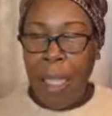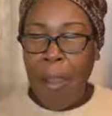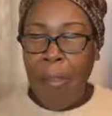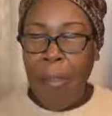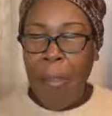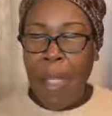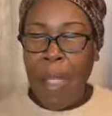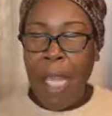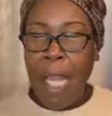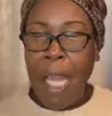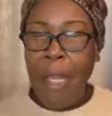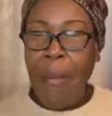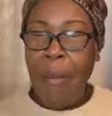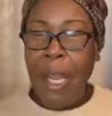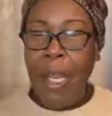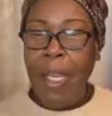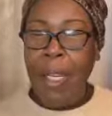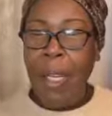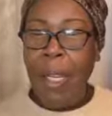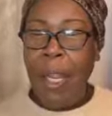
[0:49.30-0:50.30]
Father God,
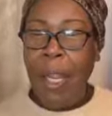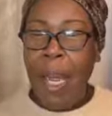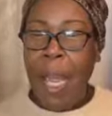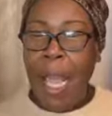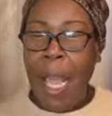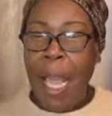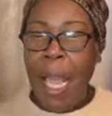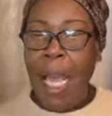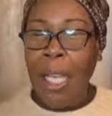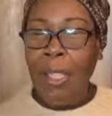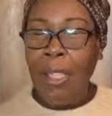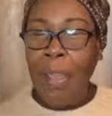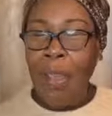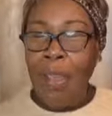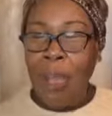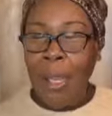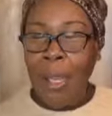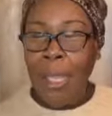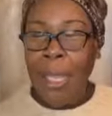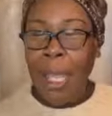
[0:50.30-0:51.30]
right now, I ask you,
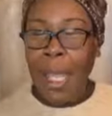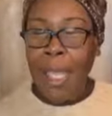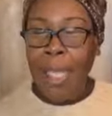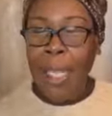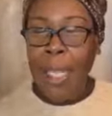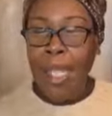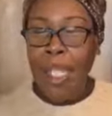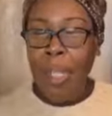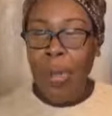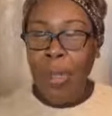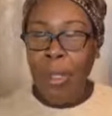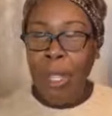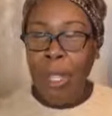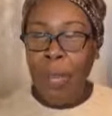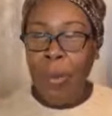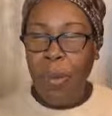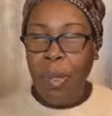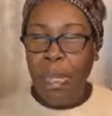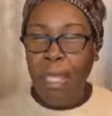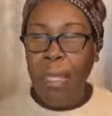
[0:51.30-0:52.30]
Father God, that you will
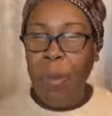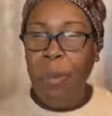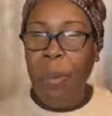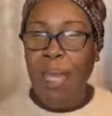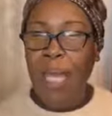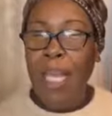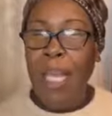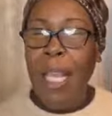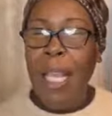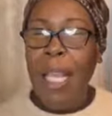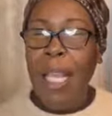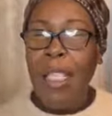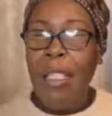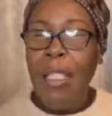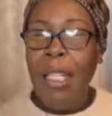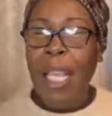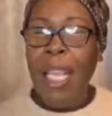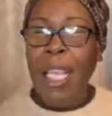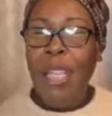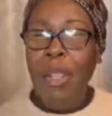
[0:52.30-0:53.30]
decrease me
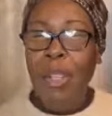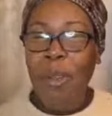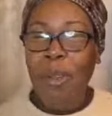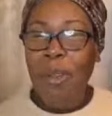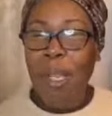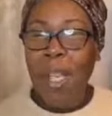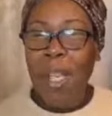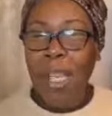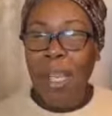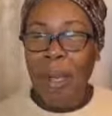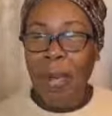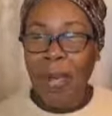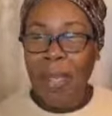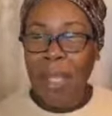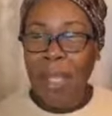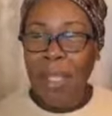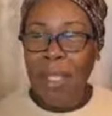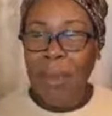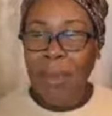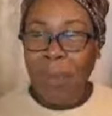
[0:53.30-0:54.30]
so that you will be
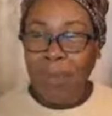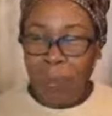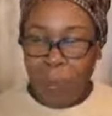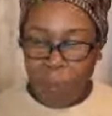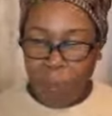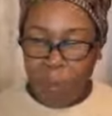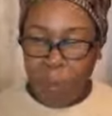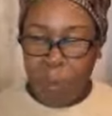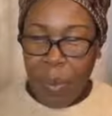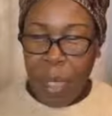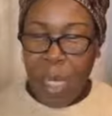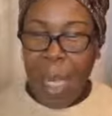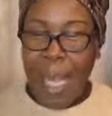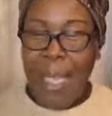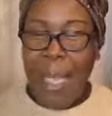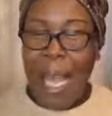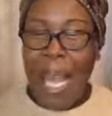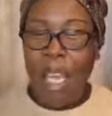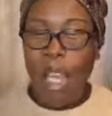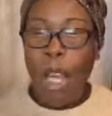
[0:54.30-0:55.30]
increased.
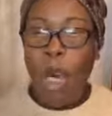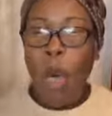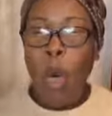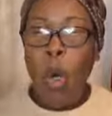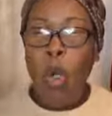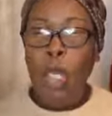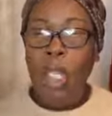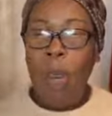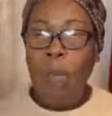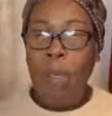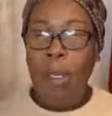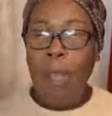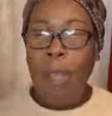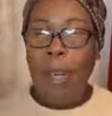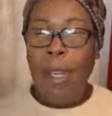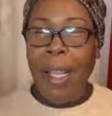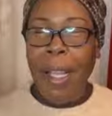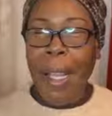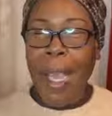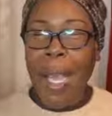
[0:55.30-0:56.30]
Allow your Holy Spirit,
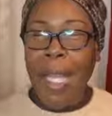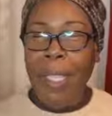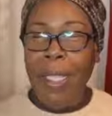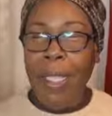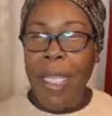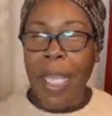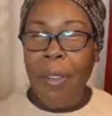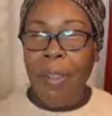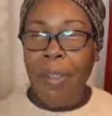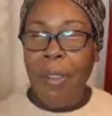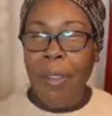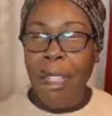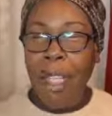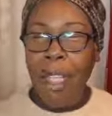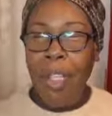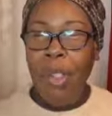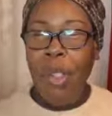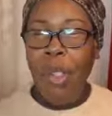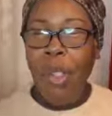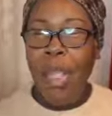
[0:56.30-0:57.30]
Father God, to take full
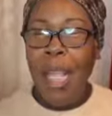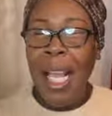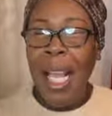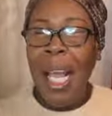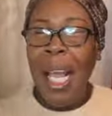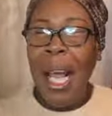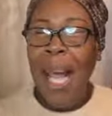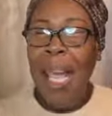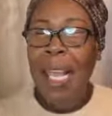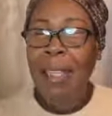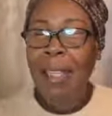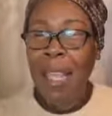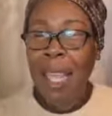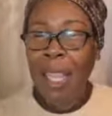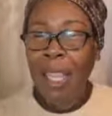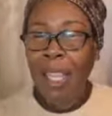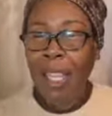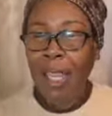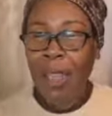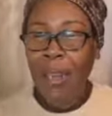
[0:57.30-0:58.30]
control. I
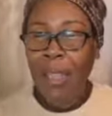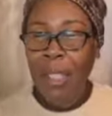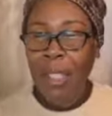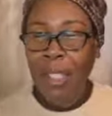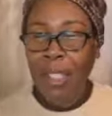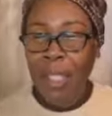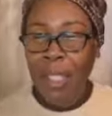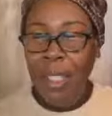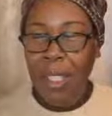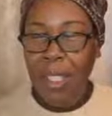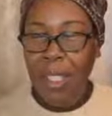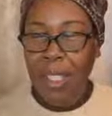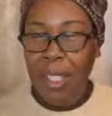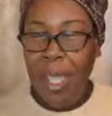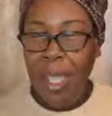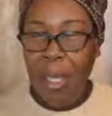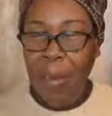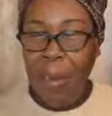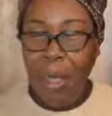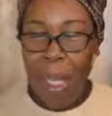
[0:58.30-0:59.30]
thank you in Jesus'
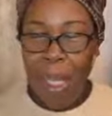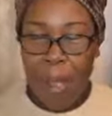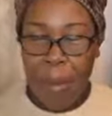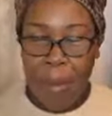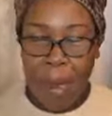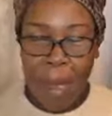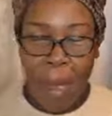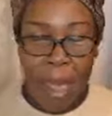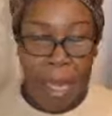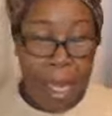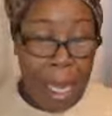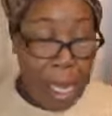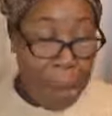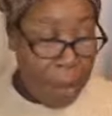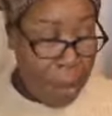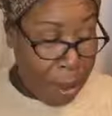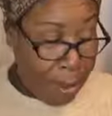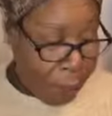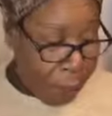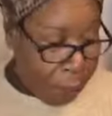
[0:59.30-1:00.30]
name, amen and
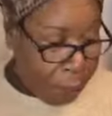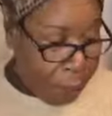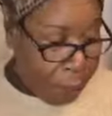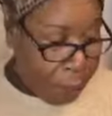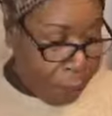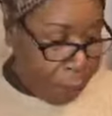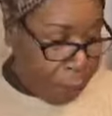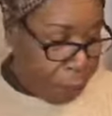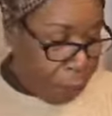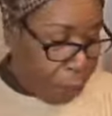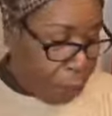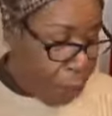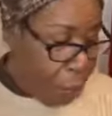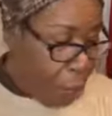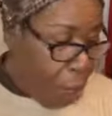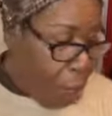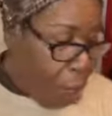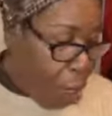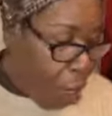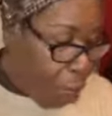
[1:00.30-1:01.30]
amen.
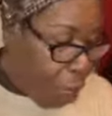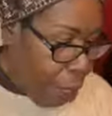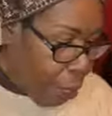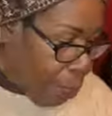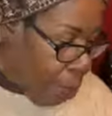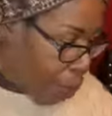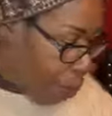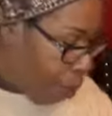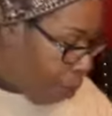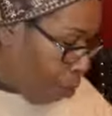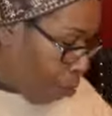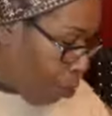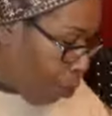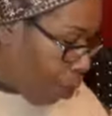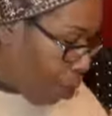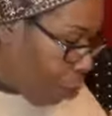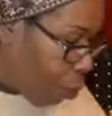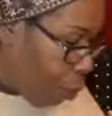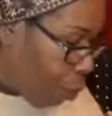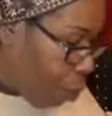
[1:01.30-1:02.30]
Okay, my sister and
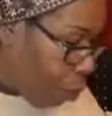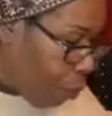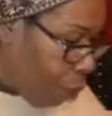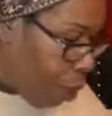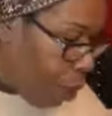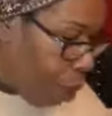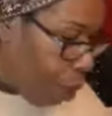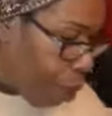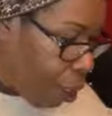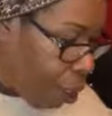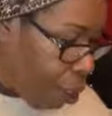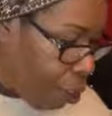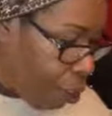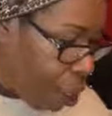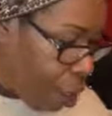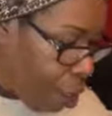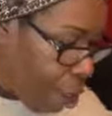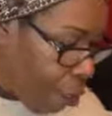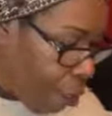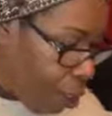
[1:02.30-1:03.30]
brother, scripture reading is,
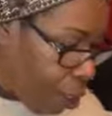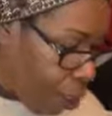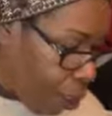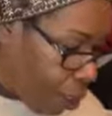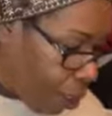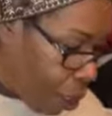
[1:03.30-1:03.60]
com is